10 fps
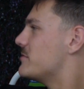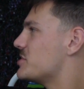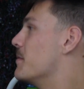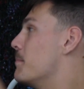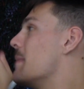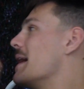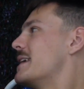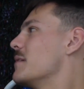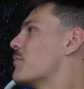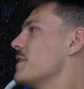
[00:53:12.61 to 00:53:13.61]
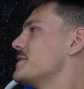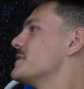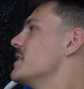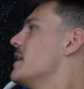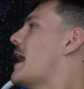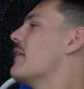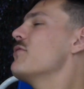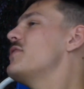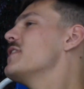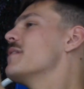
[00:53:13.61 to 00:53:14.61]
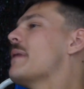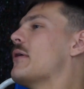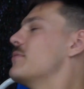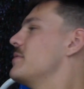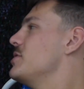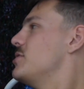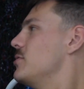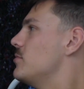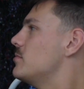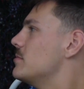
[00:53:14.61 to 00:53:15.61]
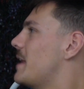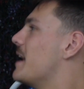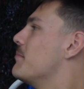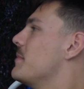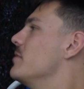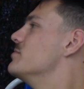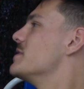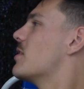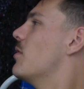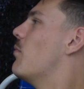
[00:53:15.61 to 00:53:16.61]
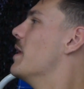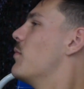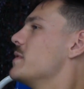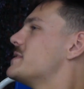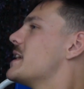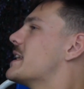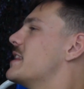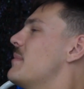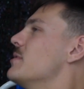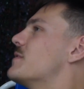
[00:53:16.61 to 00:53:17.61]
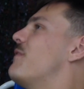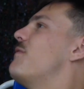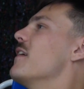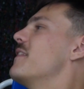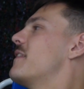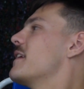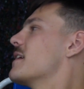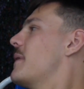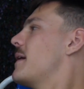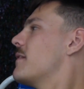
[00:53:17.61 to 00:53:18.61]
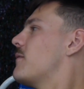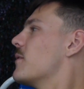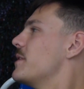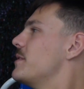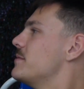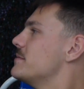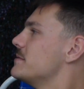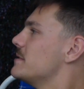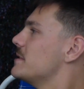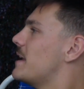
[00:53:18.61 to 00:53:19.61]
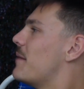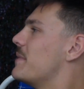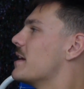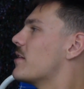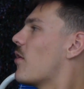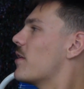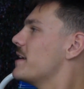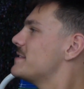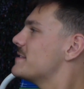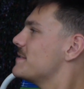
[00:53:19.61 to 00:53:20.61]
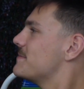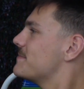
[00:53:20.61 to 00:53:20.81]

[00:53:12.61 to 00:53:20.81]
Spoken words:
even just the making process, everything about you and music, what's like the most fun thing about it for you, being an artist?